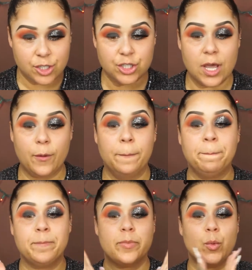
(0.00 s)
So
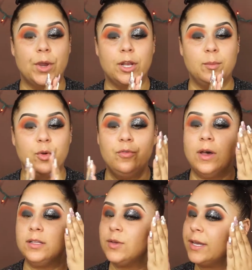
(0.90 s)
we're gonna move
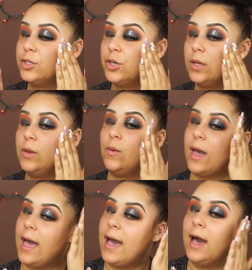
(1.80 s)
on so I can show you
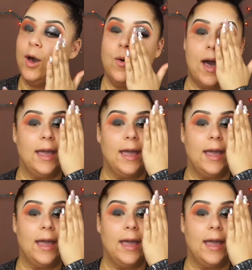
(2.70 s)
how